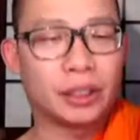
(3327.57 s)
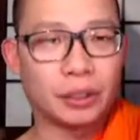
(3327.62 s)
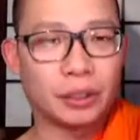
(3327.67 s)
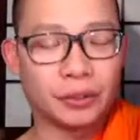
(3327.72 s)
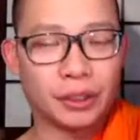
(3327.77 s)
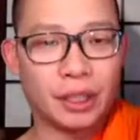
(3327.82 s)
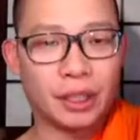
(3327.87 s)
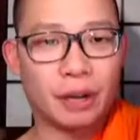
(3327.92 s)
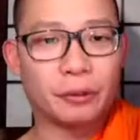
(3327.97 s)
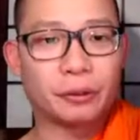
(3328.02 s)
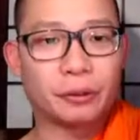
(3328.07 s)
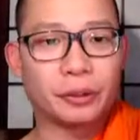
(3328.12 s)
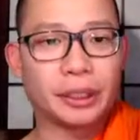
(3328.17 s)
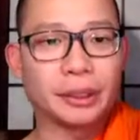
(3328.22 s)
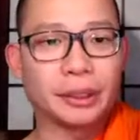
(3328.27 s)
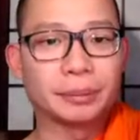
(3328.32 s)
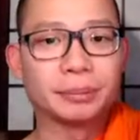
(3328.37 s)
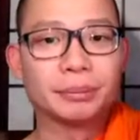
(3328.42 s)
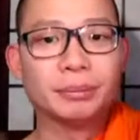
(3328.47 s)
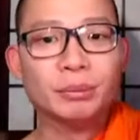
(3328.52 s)

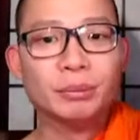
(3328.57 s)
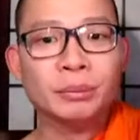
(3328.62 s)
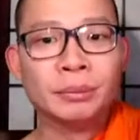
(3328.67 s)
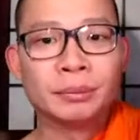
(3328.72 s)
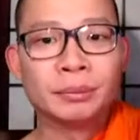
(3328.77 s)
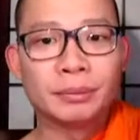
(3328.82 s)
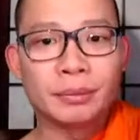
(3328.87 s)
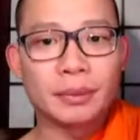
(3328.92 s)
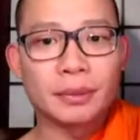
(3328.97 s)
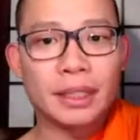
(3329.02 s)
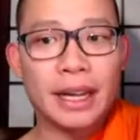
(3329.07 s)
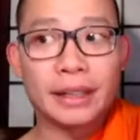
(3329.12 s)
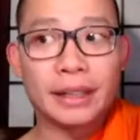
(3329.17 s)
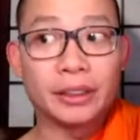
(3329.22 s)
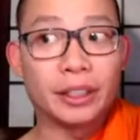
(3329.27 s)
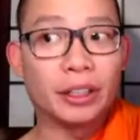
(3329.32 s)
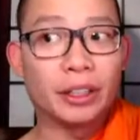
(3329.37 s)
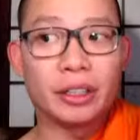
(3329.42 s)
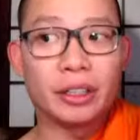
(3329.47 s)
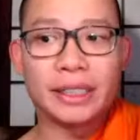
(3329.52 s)
suffering, and
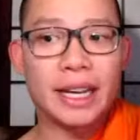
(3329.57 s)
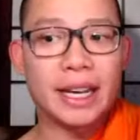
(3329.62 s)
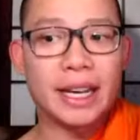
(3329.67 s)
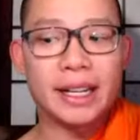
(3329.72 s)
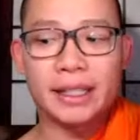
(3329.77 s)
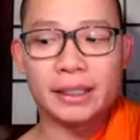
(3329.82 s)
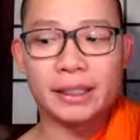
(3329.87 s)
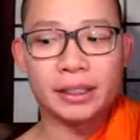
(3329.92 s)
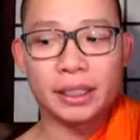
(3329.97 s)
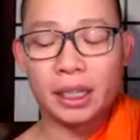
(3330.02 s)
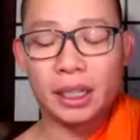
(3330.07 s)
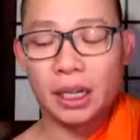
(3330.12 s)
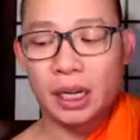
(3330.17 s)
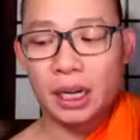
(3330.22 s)
there are days.